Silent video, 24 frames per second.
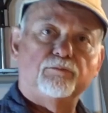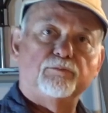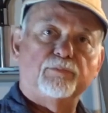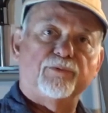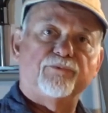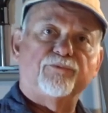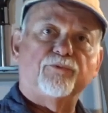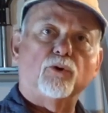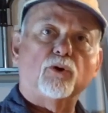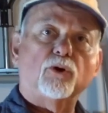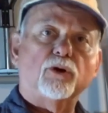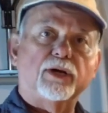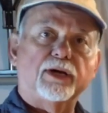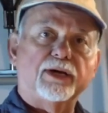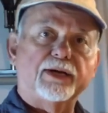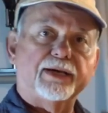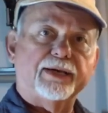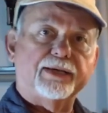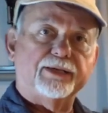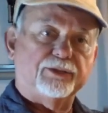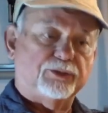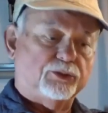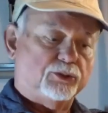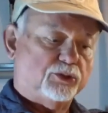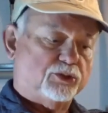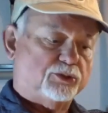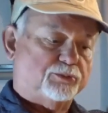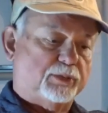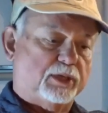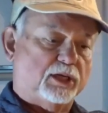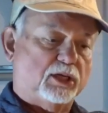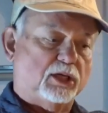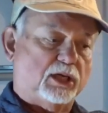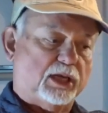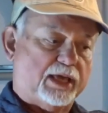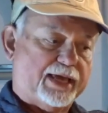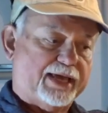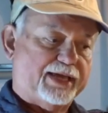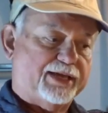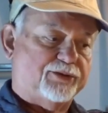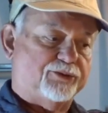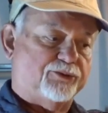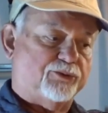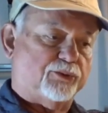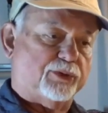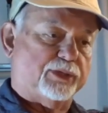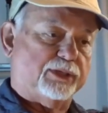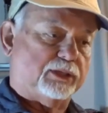Before I use my little
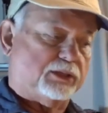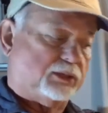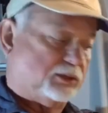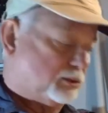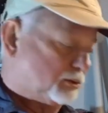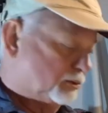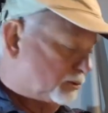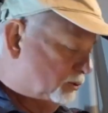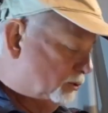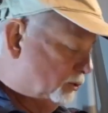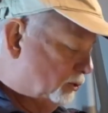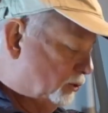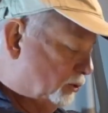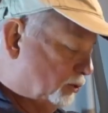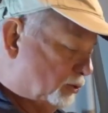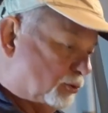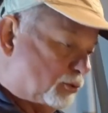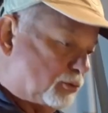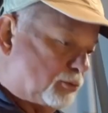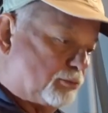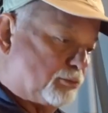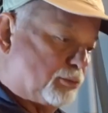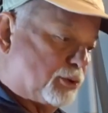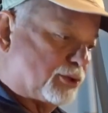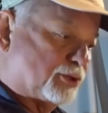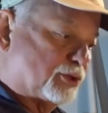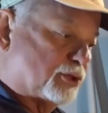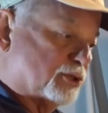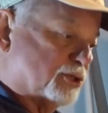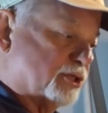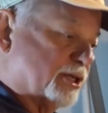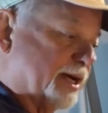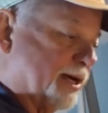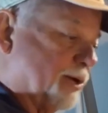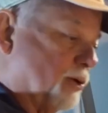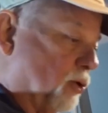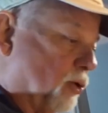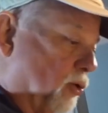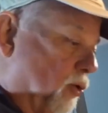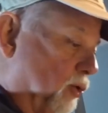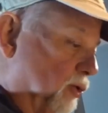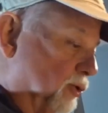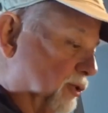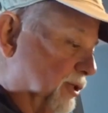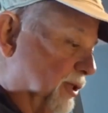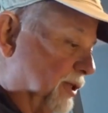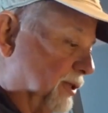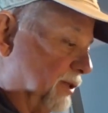hand drill to put the jet
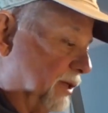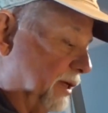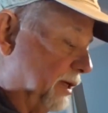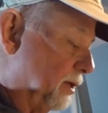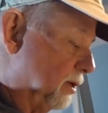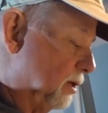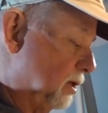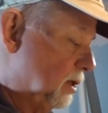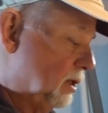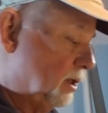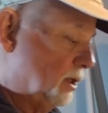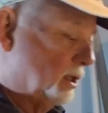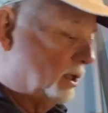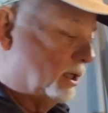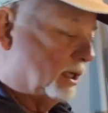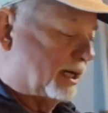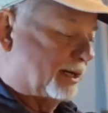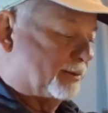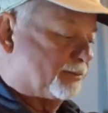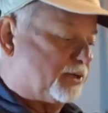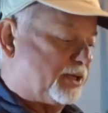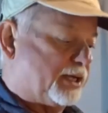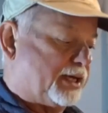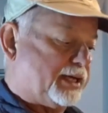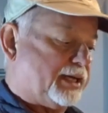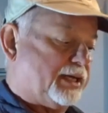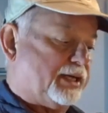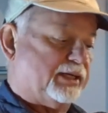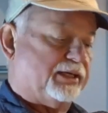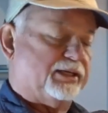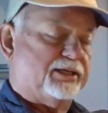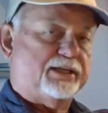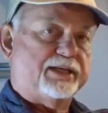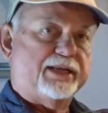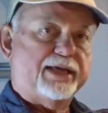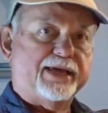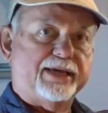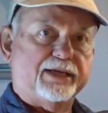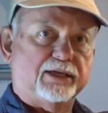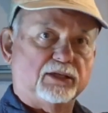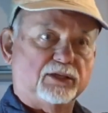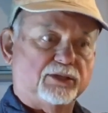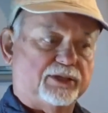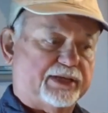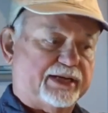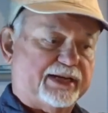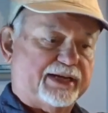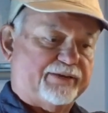holes in there, I'm taking a
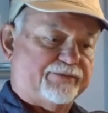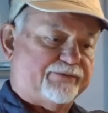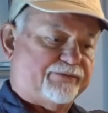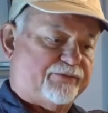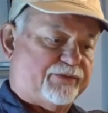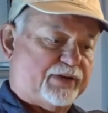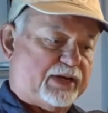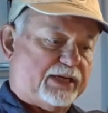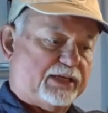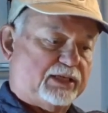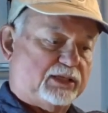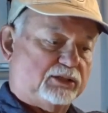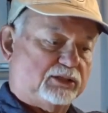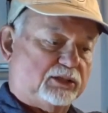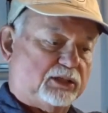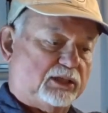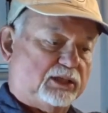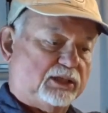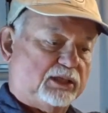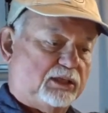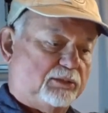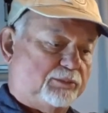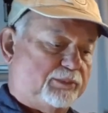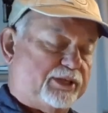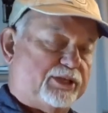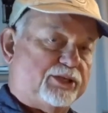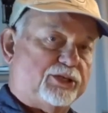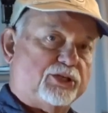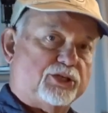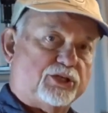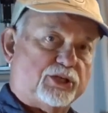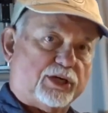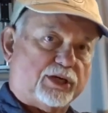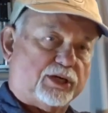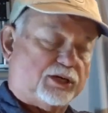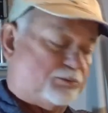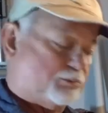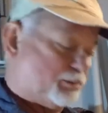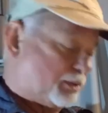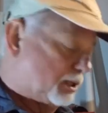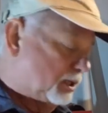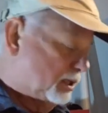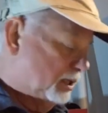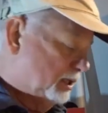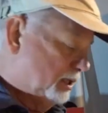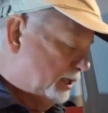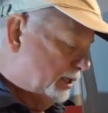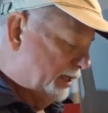nail that I've filed a little bit sharp
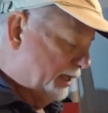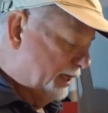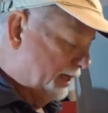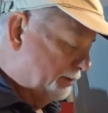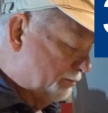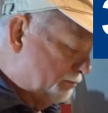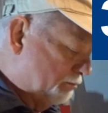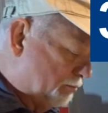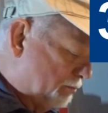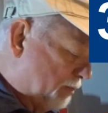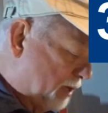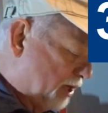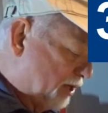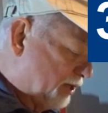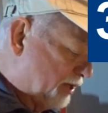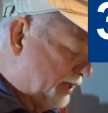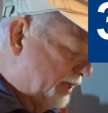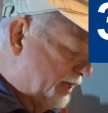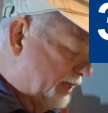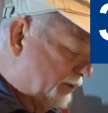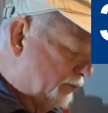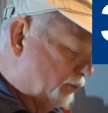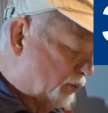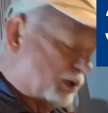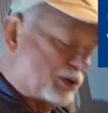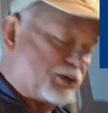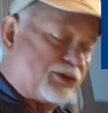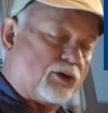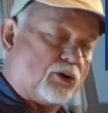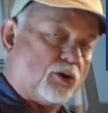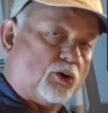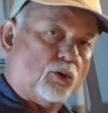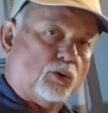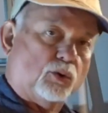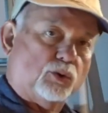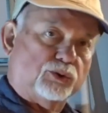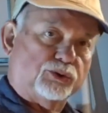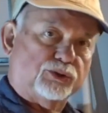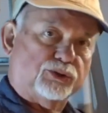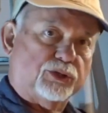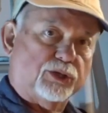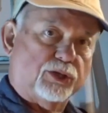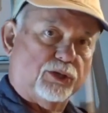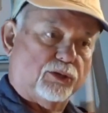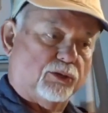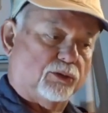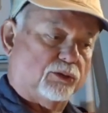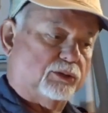and marking where the holes
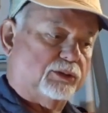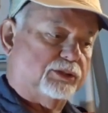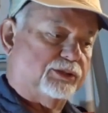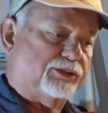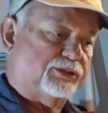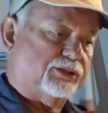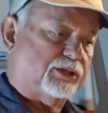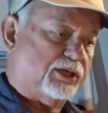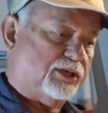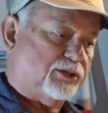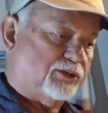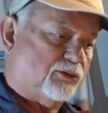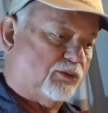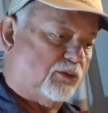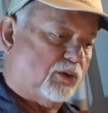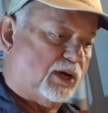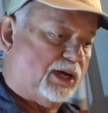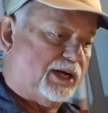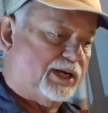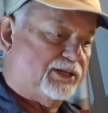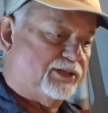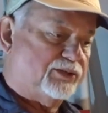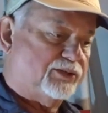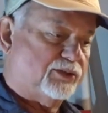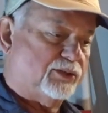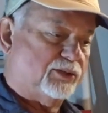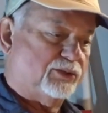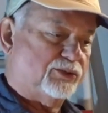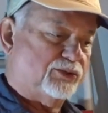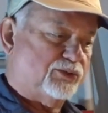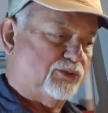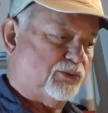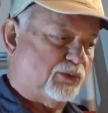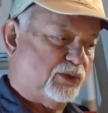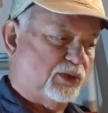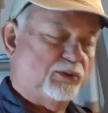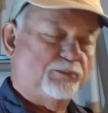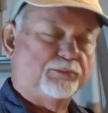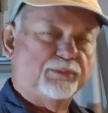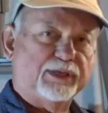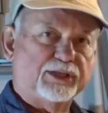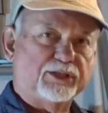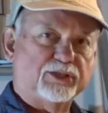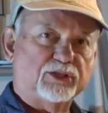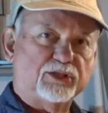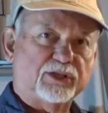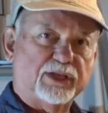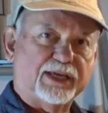go, because otherwise those drill
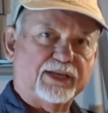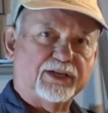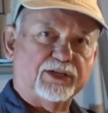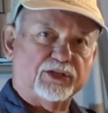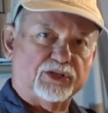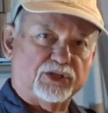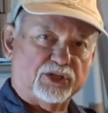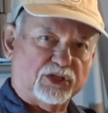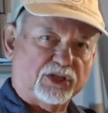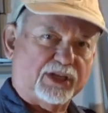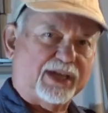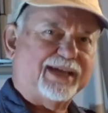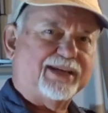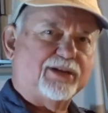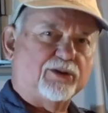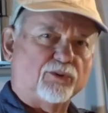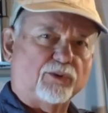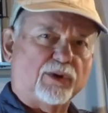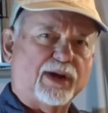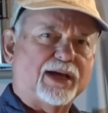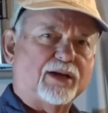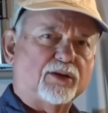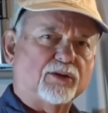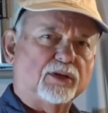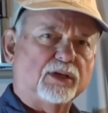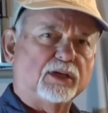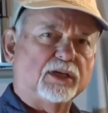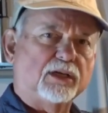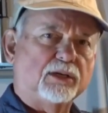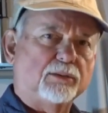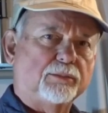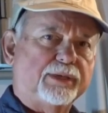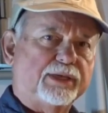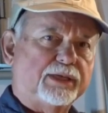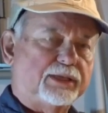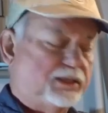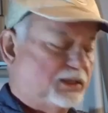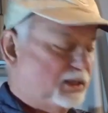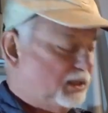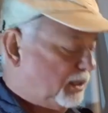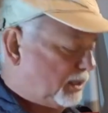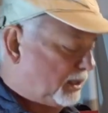bits tend to skate around a little bit,